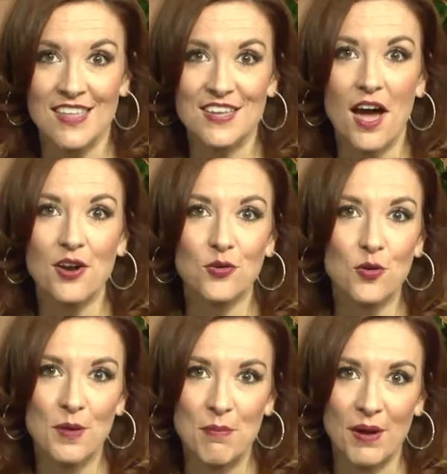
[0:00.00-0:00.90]
The Honor
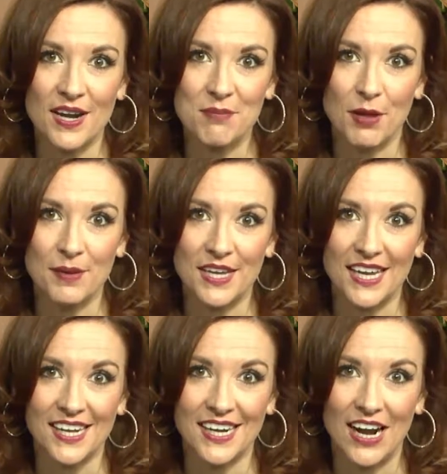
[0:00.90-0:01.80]
Group and Bonney Plumbing,
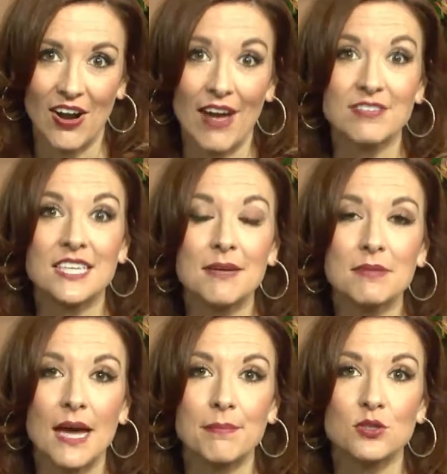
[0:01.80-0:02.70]
Heating and Air have
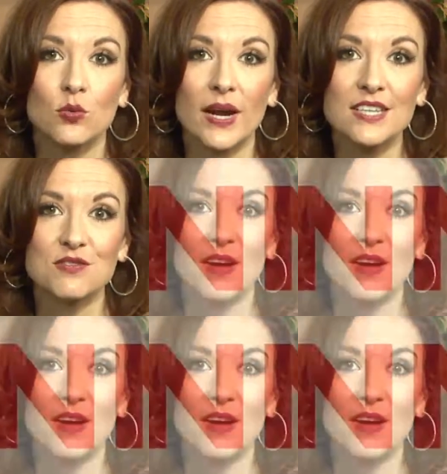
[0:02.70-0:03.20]
teamed up to raise